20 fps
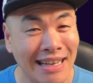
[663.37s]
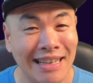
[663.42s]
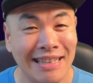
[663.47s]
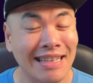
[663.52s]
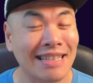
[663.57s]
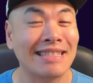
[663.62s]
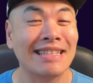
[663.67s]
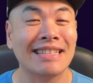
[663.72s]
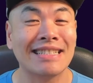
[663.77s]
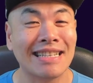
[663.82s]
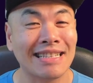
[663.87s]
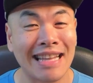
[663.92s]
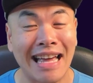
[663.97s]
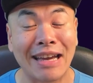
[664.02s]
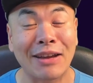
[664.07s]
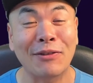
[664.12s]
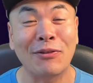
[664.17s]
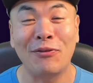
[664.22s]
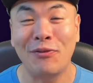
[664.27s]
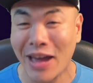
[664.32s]
This isn't like
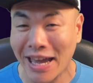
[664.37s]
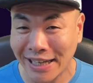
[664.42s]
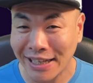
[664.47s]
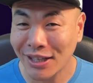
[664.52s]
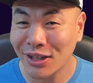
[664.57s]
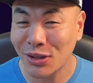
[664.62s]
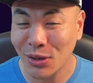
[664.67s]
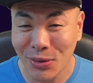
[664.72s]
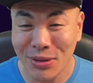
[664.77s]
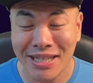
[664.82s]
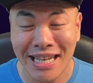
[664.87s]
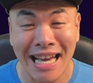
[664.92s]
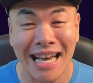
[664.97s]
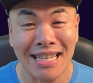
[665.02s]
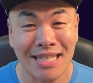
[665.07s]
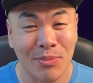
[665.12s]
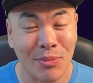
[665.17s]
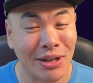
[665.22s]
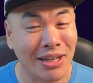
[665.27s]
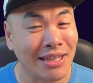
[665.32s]
fake
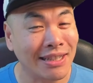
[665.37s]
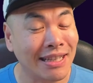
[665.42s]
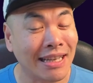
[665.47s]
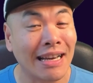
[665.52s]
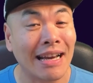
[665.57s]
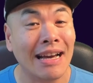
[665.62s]
enthusiasm or anything.